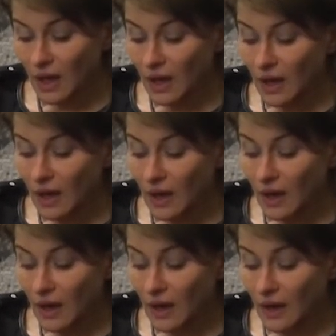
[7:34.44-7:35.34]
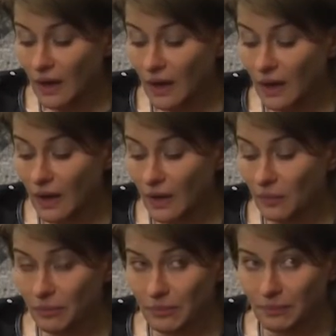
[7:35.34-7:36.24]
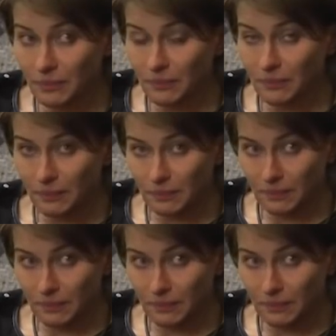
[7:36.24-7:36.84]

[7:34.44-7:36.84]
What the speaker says: (no one is talking)